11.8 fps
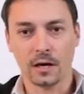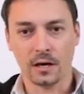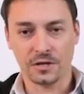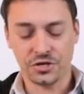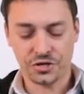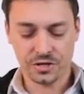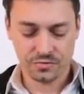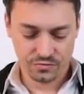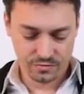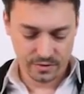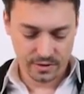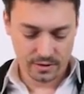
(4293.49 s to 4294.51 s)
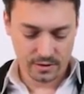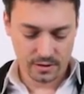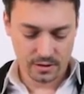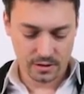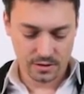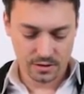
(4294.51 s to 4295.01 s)
and just
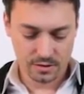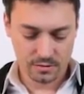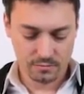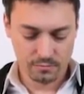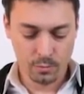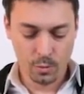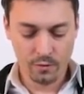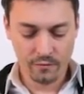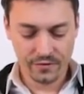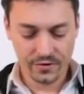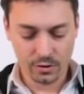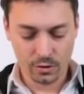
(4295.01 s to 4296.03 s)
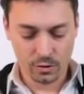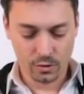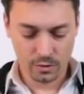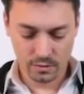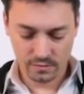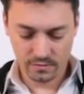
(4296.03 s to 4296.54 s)
move
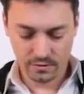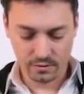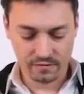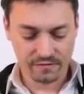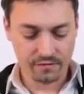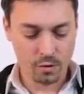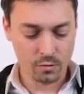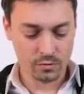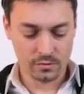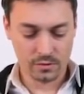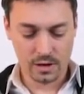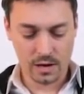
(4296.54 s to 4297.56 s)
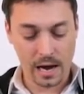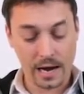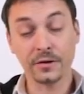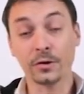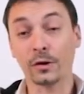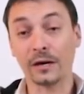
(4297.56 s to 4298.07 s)
your phone
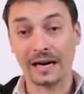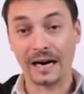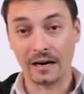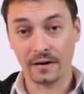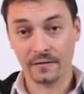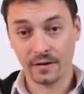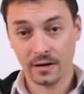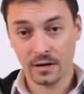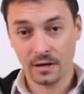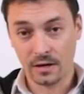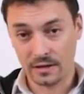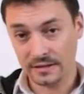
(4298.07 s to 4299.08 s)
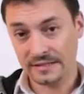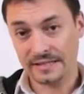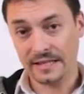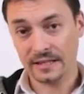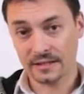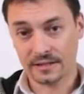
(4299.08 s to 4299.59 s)
and your card and
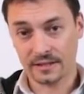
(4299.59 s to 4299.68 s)
tilt